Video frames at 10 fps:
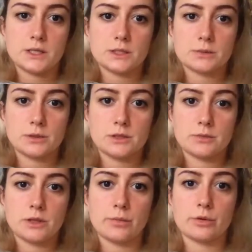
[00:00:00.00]
is
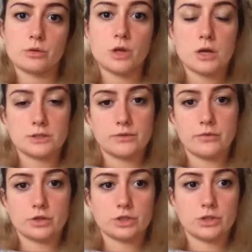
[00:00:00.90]
played by the
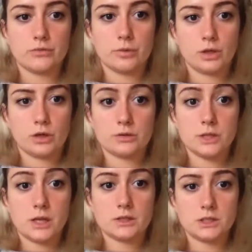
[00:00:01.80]
prognostic function of political
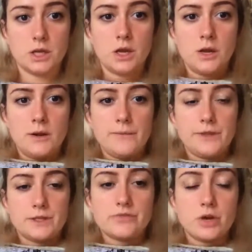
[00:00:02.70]
science.
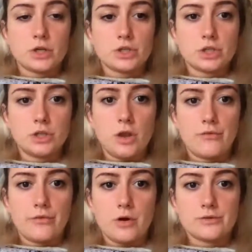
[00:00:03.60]
This function
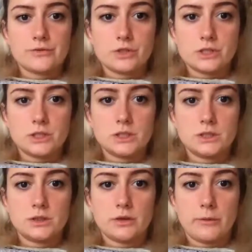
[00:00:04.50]
involves, firstly,
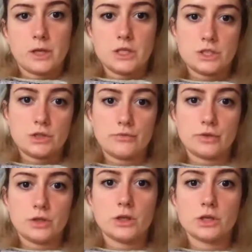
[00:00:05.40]
the determination of
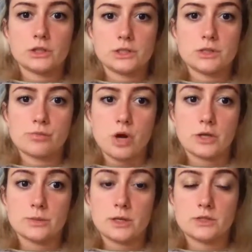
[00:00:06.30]
the near and distant
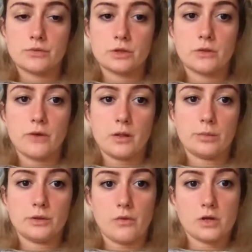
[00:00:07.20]
prospects for the
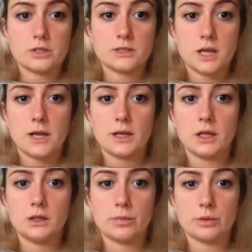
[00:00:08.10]
development of our
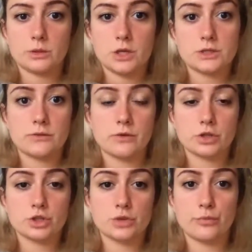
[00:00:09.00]
society. The prognostic
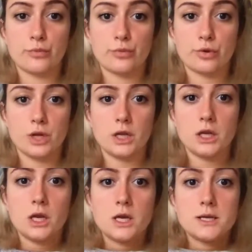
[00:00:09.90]
function
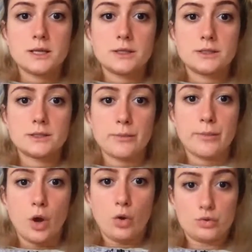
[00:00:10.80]

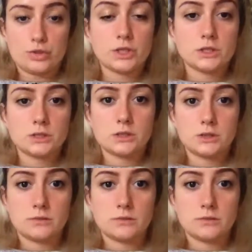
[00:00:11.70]
presupposes,